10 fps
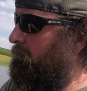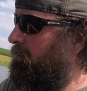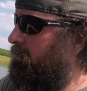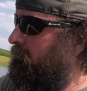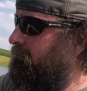woolly
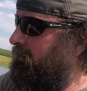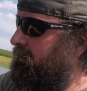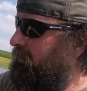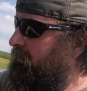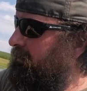bugger
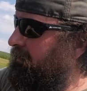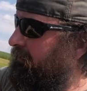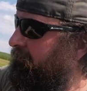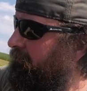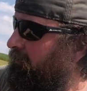fly.
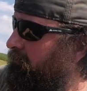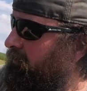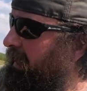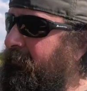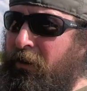Hit the front
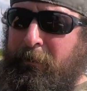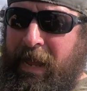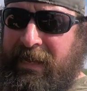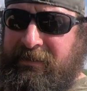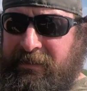one. Every
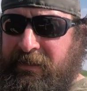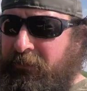bass